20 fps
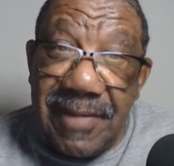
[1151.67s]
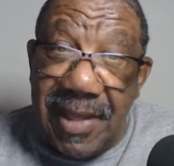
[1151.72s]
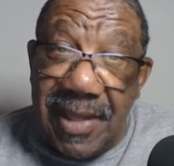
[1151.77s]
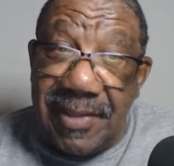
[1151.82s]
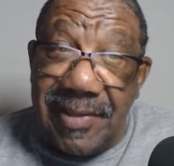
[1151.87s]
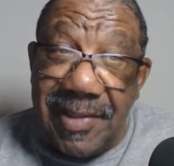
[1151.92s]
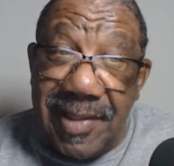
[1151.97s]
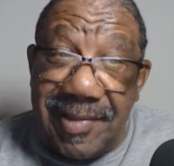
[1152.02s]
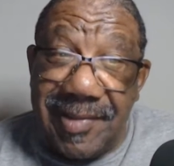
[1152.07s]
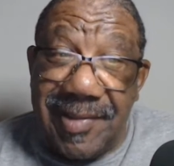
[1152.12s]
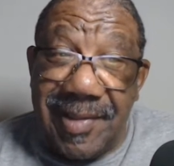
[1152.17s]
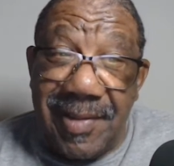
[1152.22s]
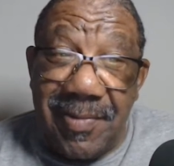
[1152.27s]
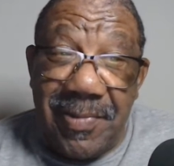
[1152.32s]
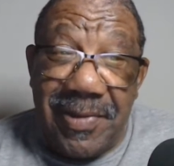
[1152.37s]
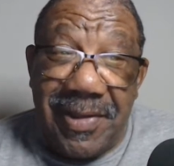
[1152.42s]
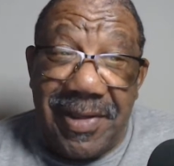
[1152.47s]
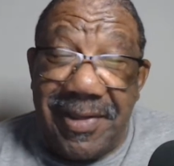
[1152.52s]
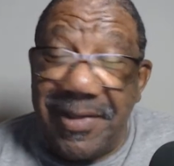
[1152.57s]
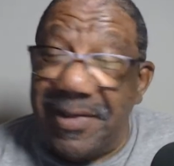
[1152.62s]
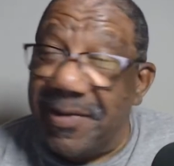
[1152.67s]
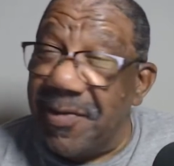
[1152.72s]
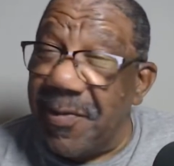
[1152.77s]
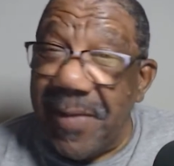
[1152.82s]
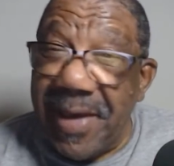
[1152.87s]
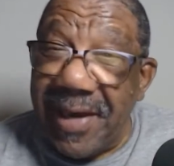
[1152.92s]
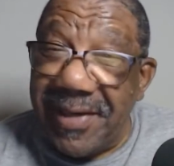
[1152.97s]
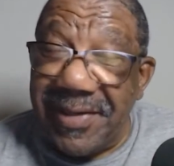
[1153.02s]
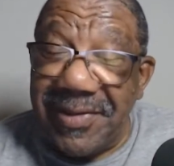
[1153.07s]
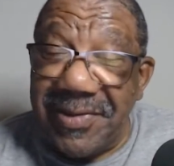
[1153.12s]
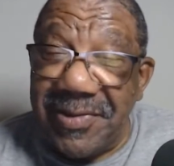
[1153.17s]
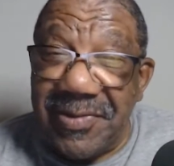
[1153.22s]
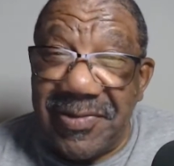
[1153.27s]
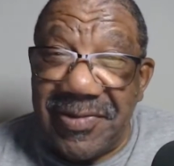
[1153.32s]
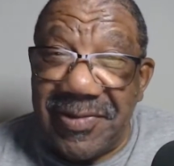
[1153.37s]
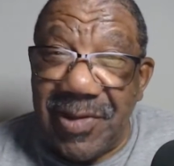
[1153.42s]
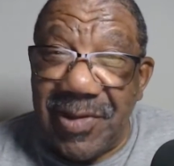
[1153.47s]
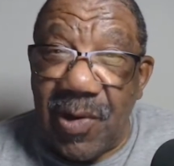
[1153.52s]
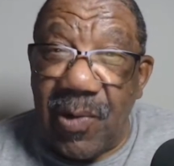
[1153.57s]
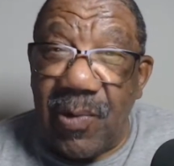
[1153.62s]
They say we can go back and
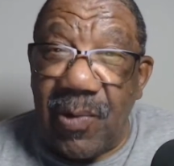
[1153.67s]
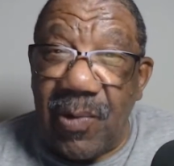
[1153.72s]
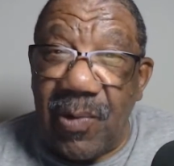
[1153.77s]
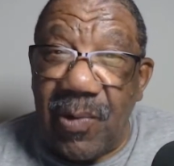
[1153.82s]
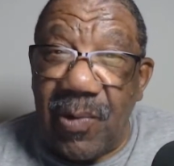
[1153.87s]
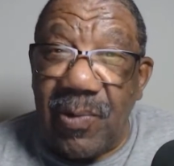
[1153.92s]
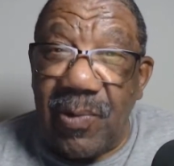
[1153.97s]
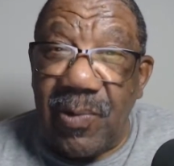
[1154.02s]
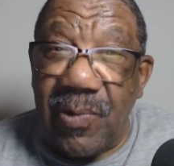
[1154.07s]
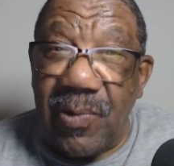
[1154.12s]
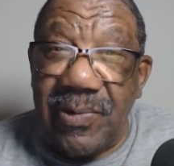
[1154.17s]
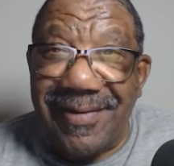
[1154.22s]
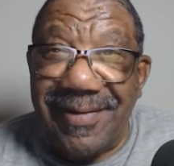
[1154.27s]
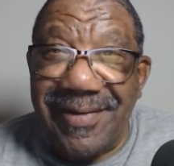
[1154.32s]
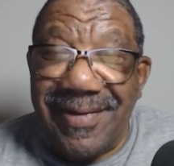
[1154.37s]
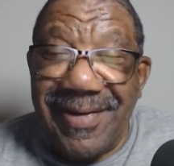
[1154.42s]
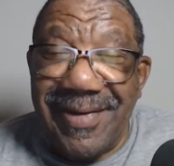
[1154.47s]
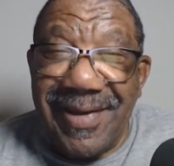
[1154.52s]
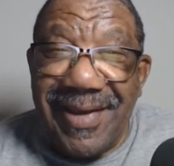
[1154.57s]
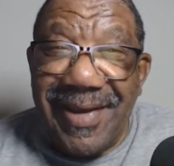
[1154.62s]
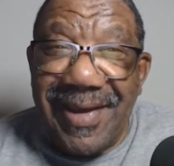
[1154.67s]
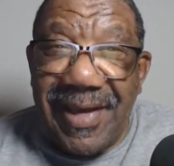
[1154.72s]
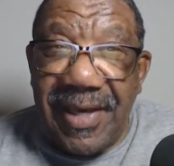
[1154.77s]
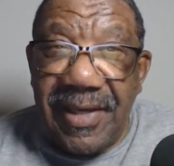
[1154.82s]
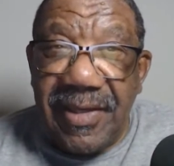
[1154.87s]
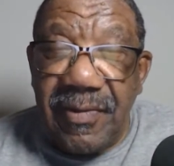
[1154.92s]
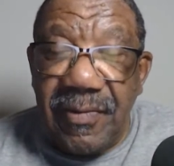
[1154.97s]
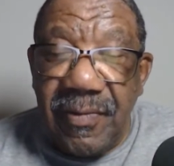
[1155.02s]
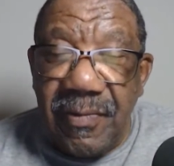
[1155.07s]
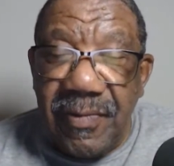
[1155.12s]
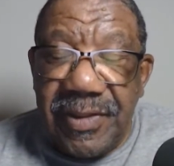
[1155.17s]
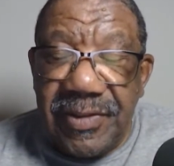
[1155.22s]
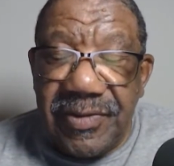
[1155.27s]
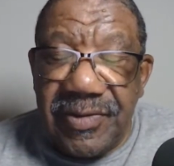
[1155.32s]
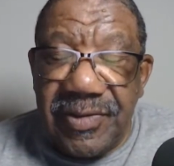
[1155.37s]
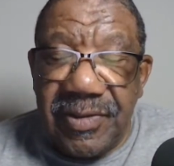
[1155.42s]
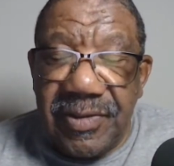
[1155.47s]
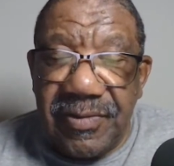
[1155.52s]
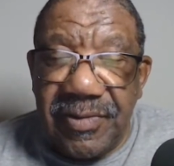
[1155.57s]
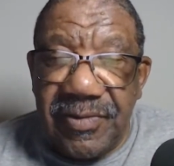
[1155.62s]
use coal again. And we're
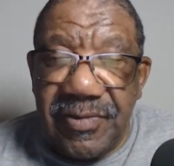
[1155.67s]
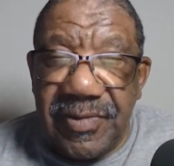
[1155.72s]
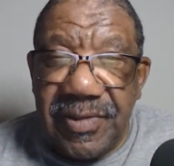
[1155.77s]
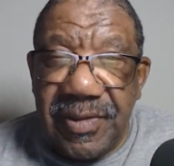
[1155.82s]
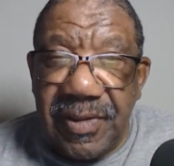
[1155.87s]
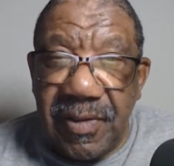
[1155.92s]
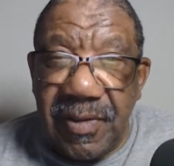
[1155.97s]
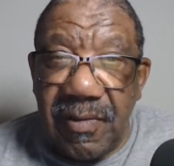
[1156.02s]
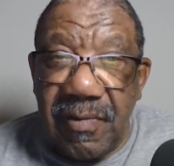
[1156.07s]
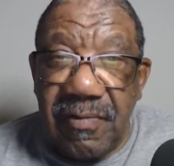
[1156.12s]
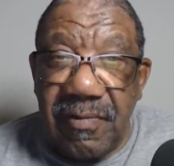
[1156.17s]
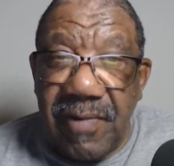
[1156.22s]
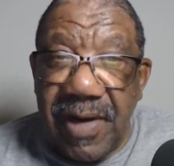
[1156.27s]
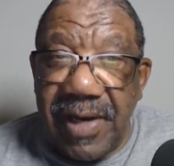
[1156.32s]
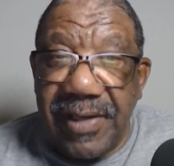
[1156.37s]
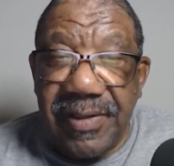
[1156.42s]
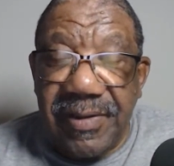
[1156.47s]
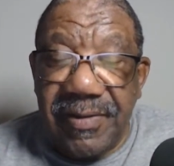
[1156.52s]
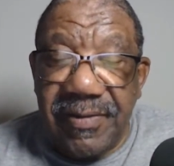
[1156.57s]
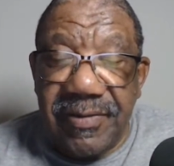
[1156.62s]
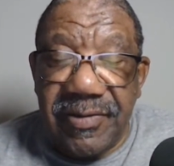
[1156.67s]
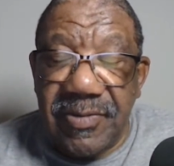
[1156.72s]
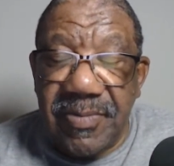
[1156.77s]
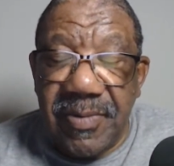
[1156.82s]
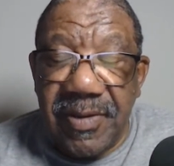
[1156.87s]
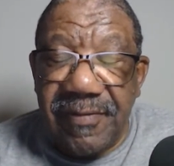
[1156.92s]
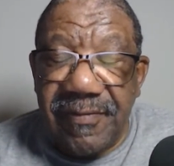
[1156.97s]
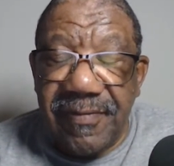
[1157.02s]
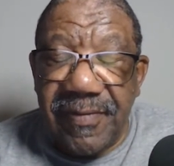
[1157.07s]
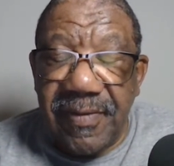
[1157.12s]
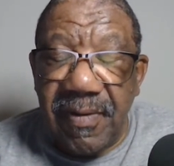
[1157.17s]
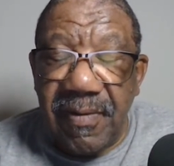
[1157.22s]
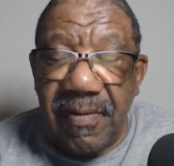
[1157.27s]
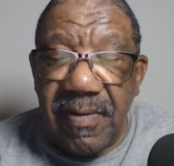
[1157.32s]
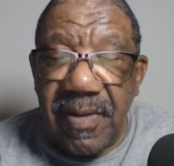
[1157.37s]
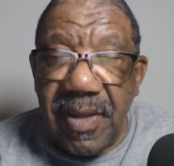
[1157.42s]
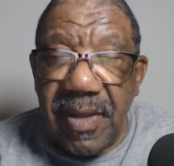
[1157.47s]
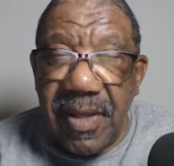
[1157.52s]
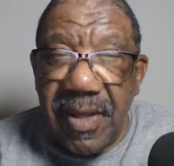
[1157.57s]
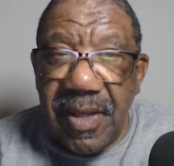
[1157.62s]
still using coal right here in Springfield,
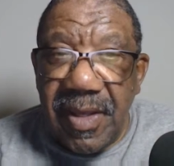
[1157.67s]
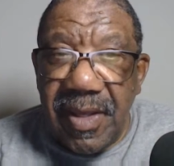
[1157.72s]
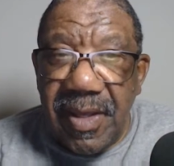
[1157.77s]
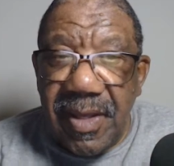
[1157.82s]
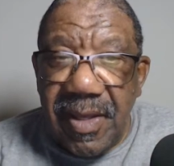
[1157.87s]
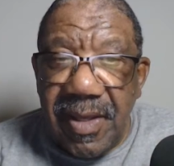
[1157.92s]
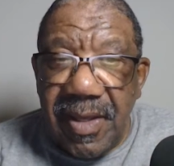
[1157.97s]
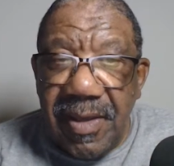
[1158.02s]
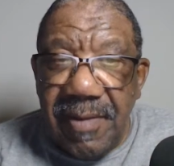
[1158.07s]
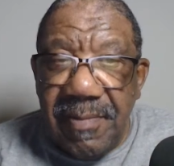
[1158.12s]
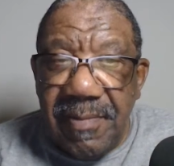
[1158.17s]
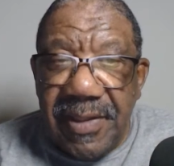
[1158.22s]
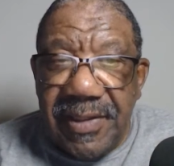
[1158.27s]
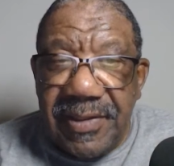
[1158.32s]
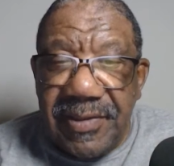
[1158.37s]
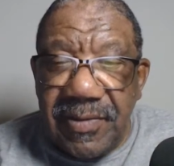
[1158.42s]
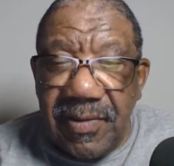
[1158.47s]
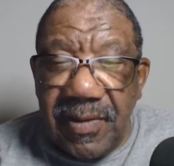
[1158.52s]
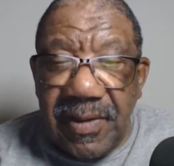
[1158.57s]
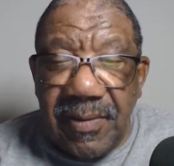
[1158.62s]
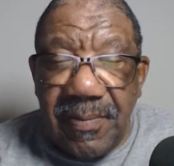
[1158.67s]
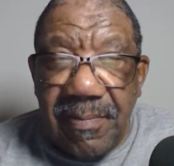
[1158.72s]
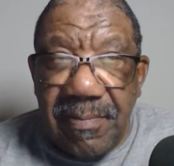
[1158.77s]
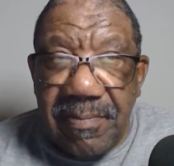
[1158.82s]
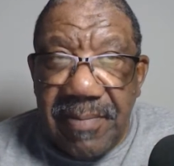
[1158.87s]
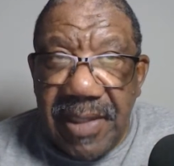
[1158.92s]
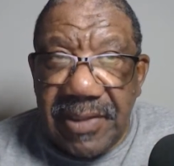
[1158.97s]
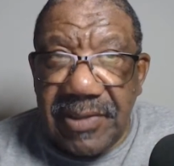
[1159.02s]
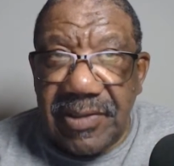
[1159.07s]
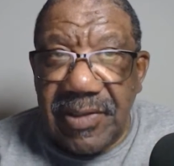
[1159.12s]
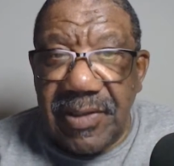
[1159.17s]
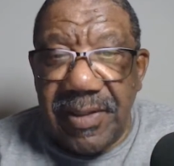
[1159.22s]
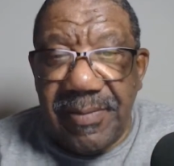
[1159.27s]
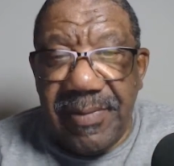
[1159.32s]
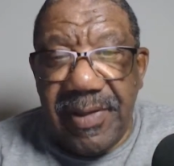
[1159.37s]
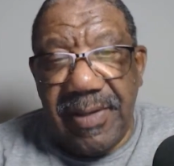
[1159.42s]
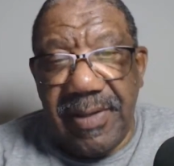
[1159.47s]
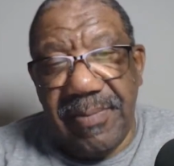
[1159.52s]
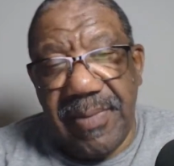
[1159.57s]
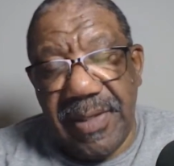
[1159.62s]
but it's on a much
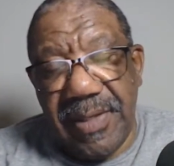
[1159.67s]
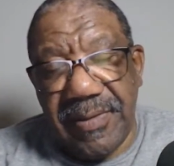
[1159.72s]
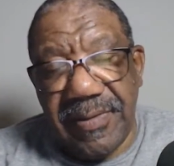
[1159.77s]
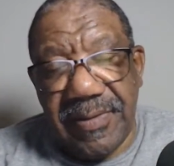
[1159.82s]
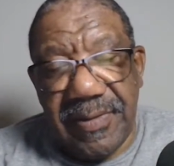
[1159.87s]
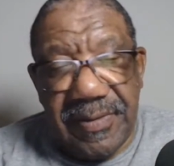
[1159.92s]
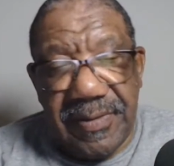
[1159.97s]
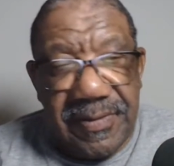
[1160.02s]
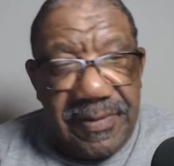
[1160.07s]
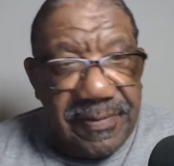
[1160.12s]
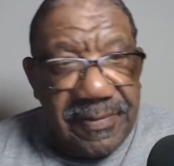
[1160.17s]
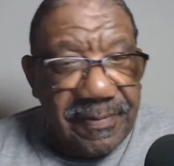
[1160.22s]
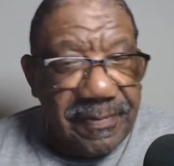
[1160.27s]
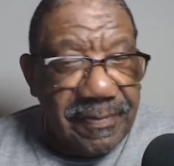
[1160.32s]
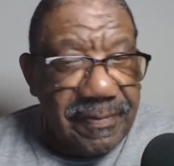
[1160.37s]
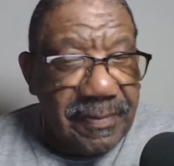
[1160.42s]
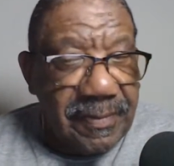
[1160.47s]
limited basis.